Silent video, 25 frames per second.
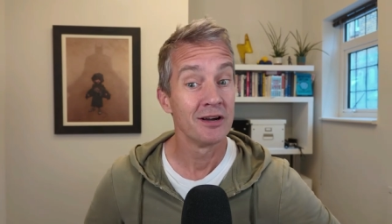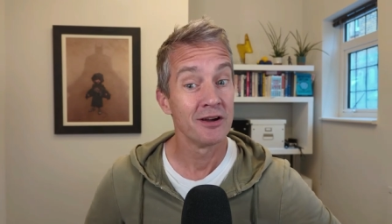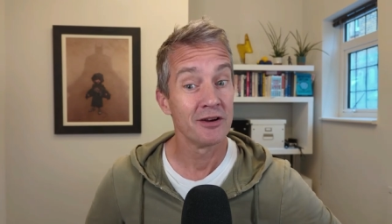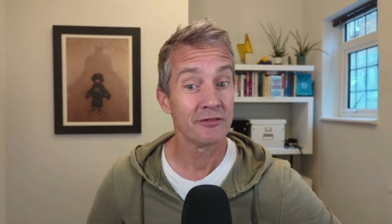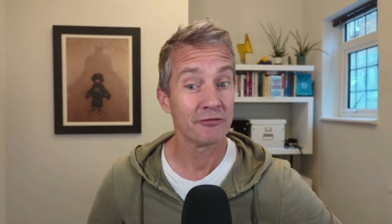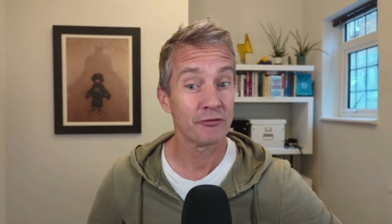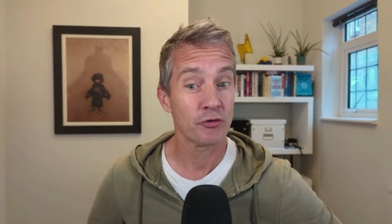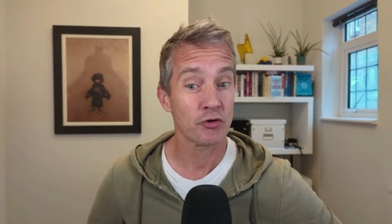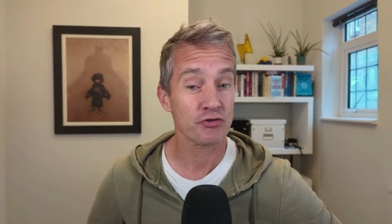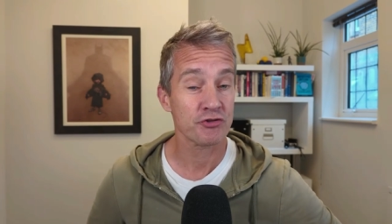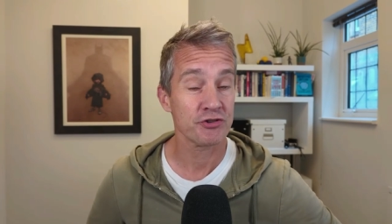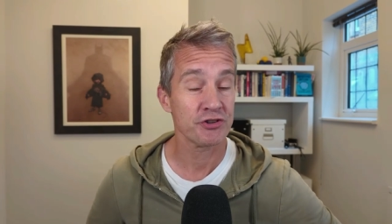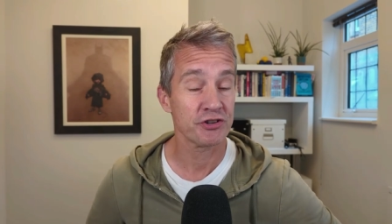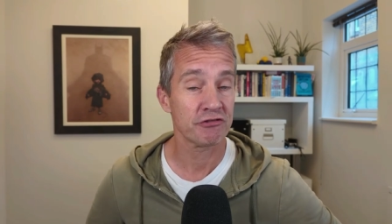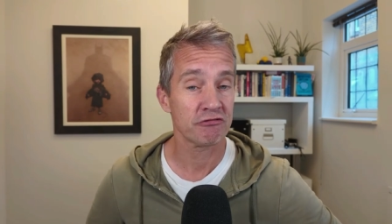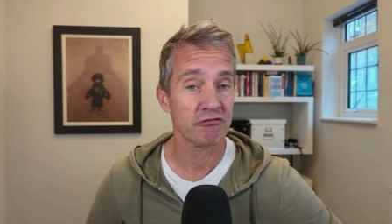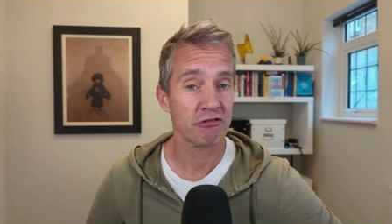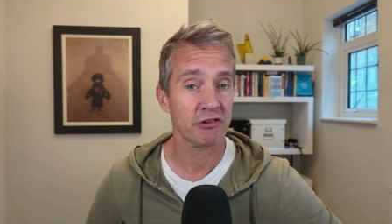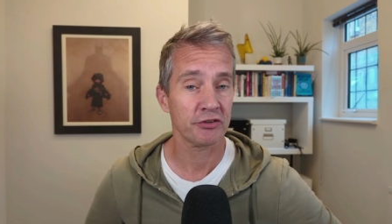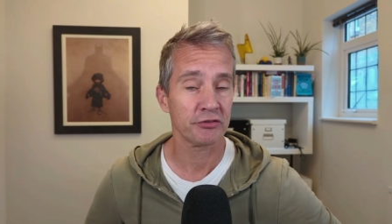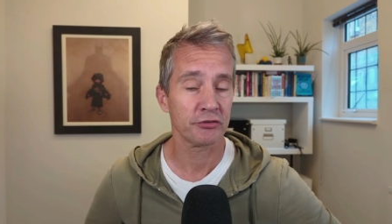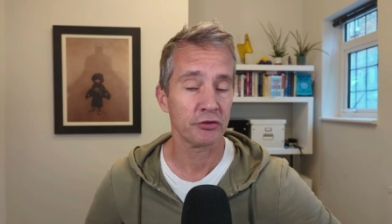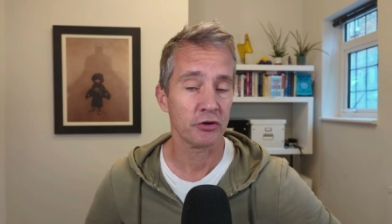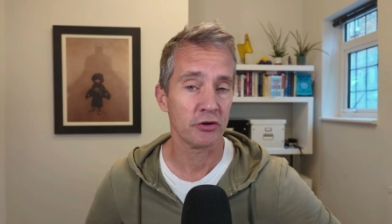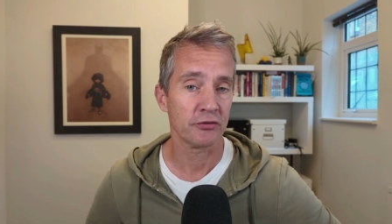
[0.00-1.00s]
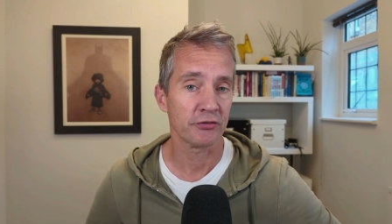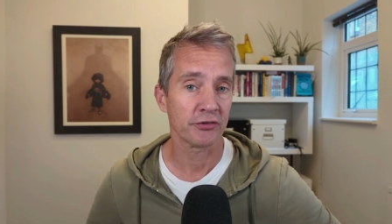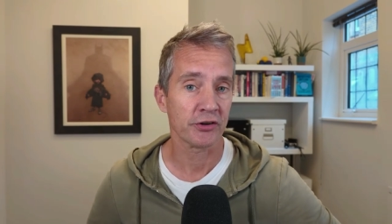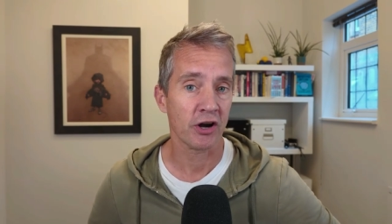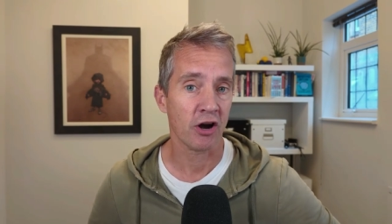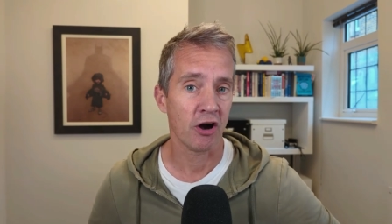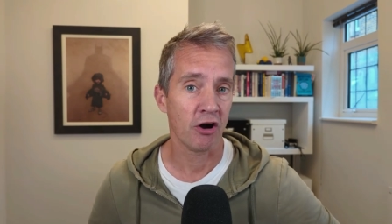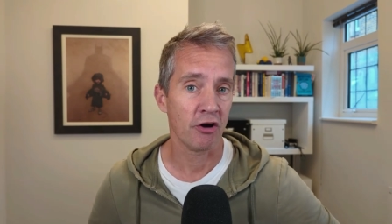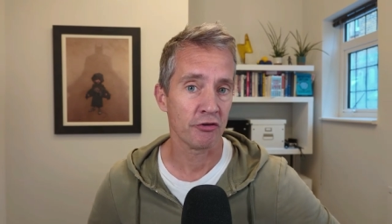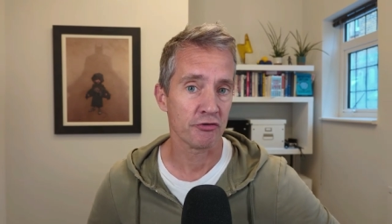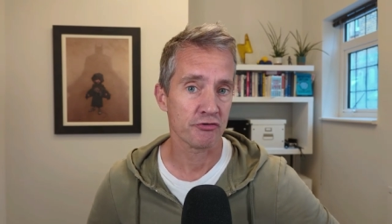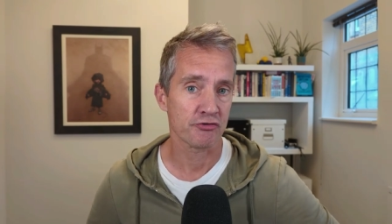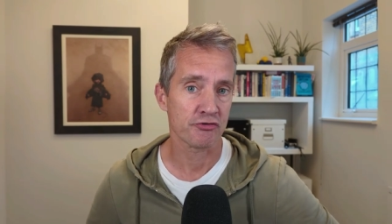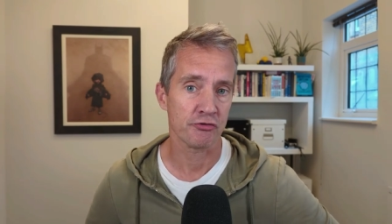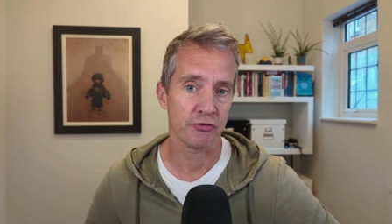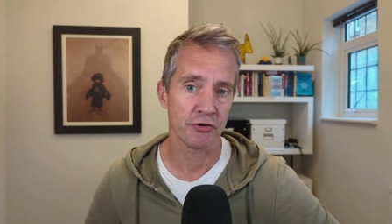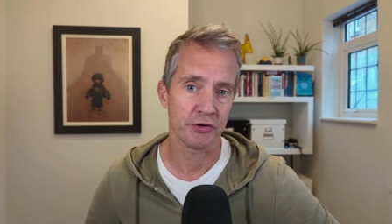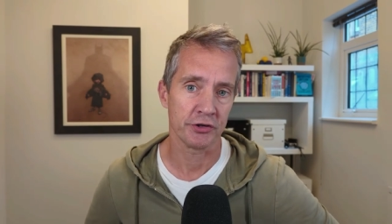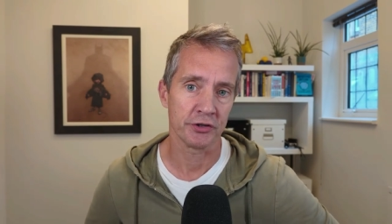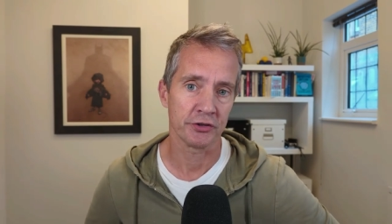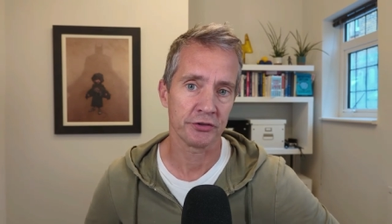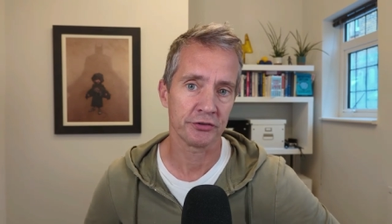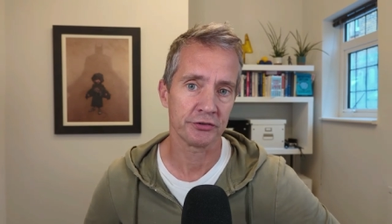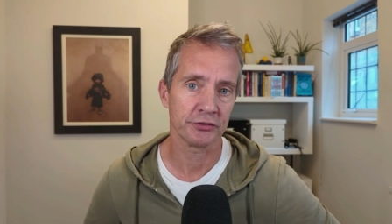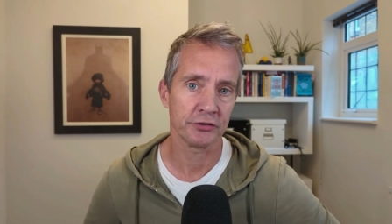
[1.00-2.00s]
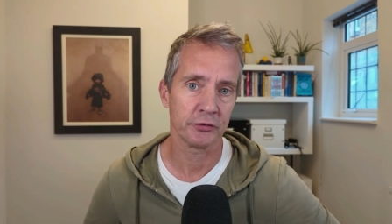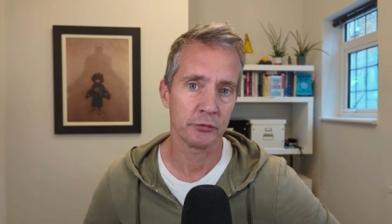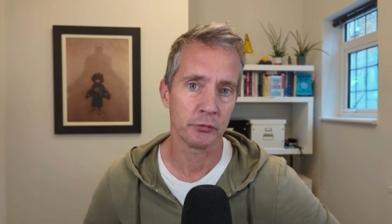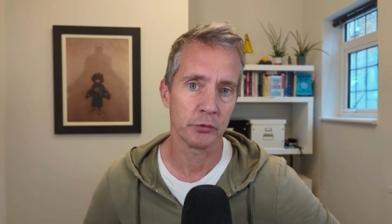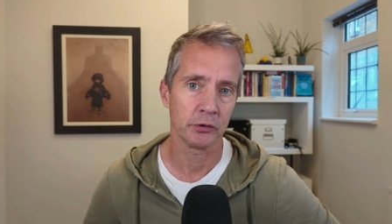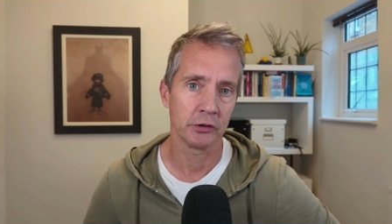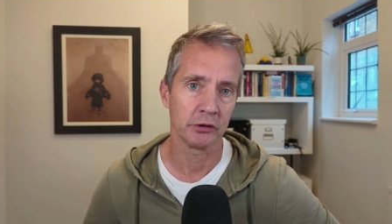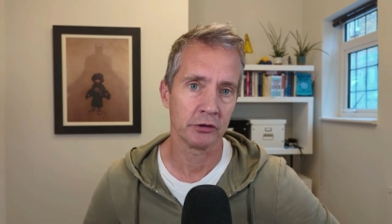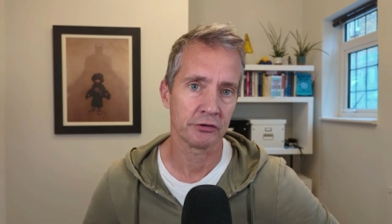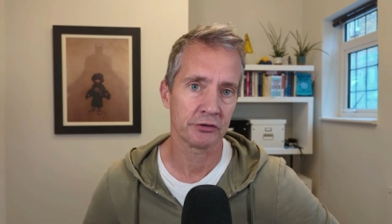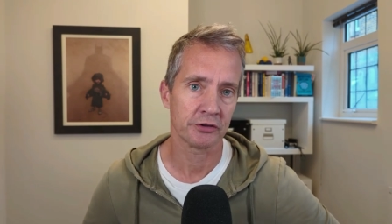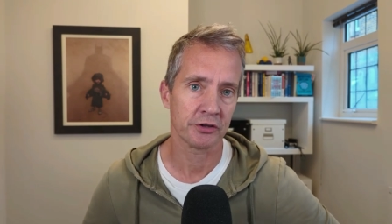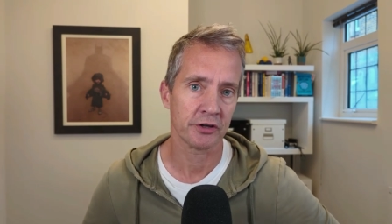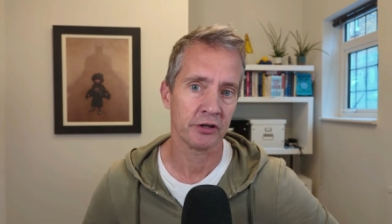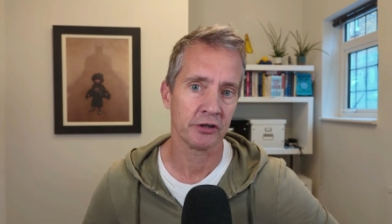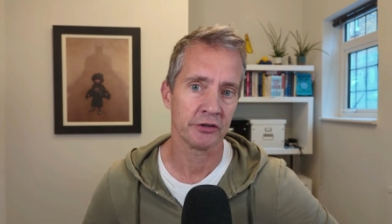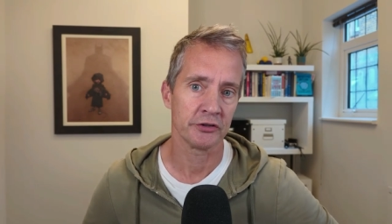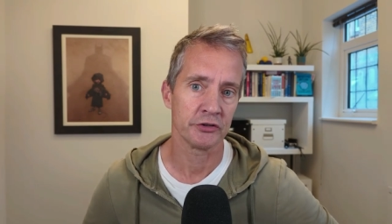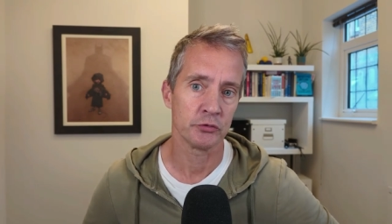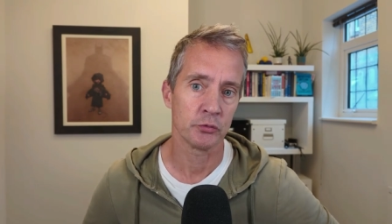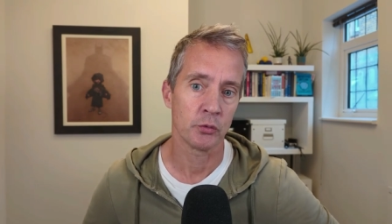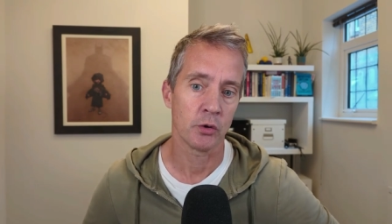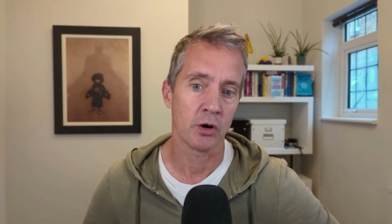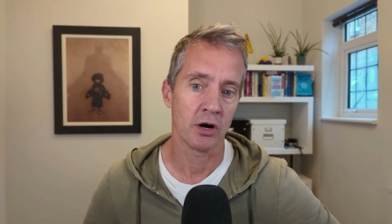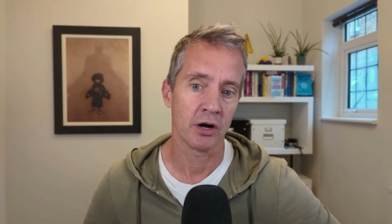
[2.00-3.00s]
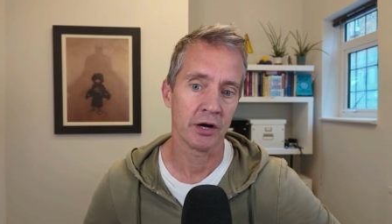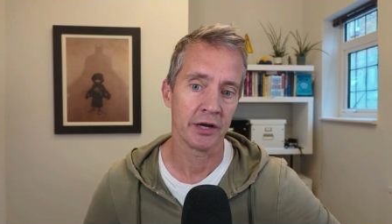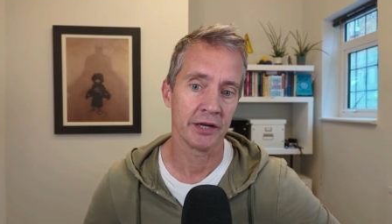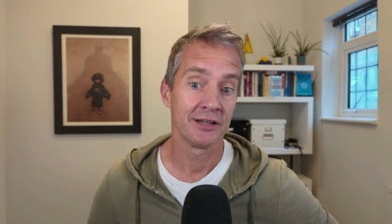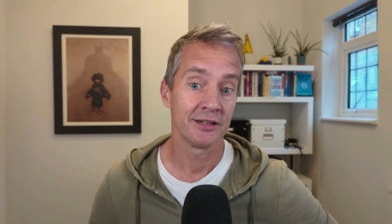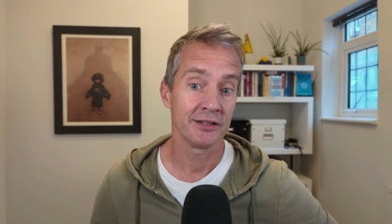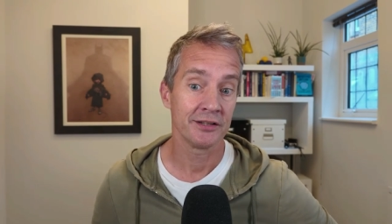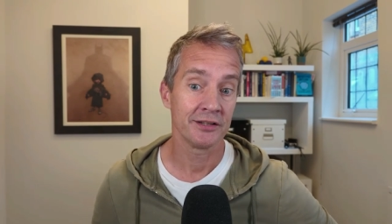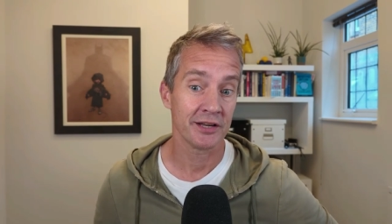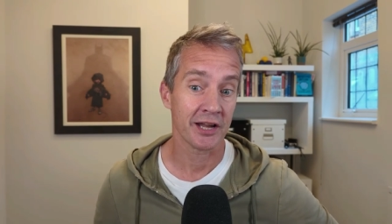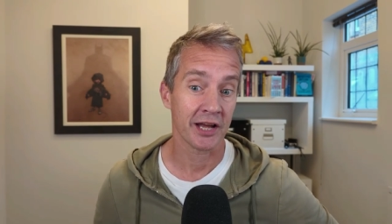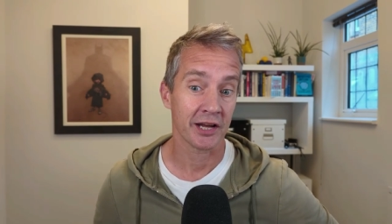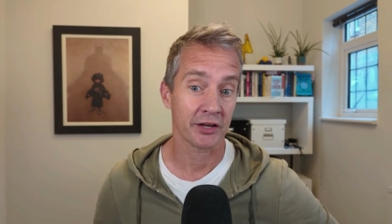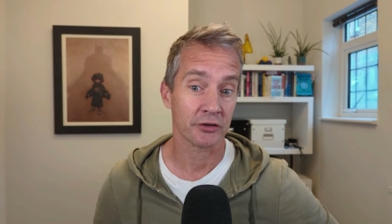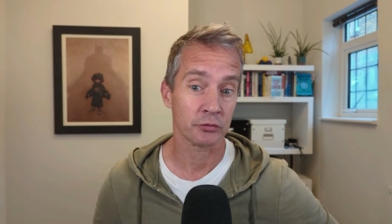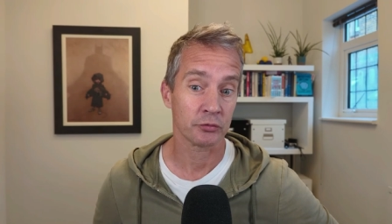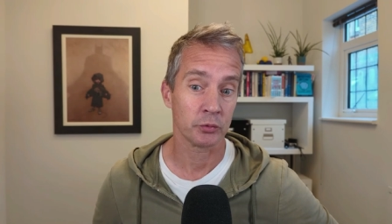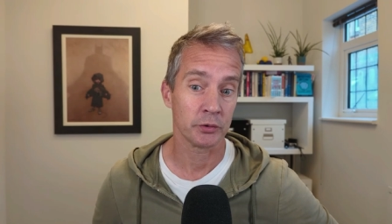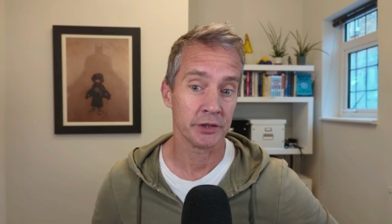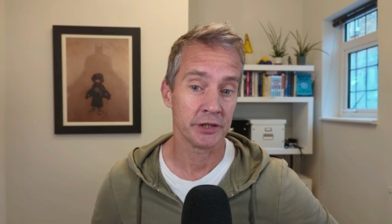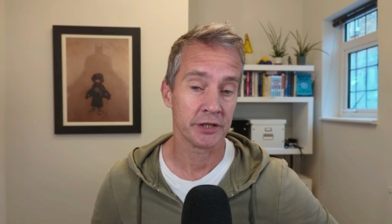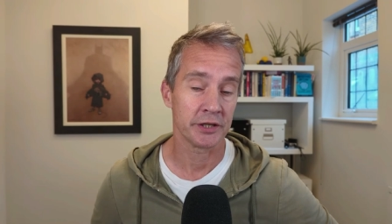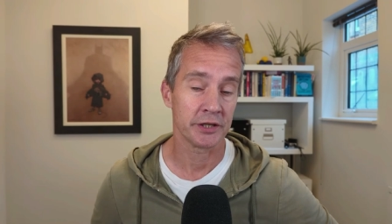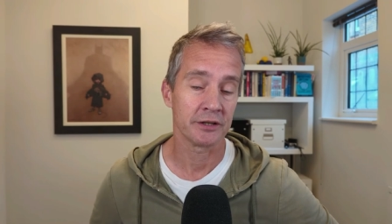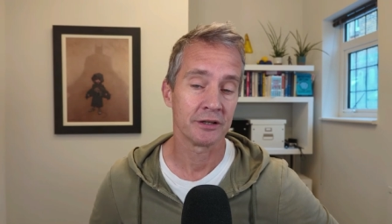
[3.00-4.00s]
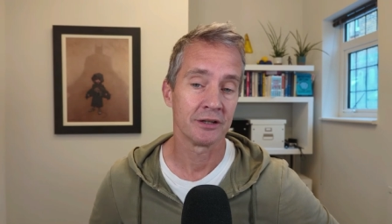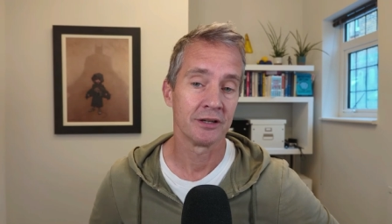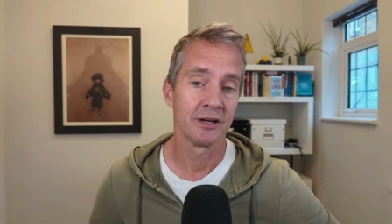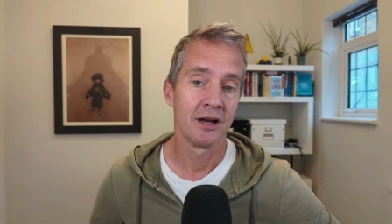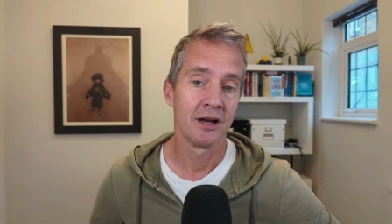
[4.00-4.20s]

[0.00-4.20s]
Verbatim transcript: Fortunately, Christoph can't join us and we'll tell you why next week.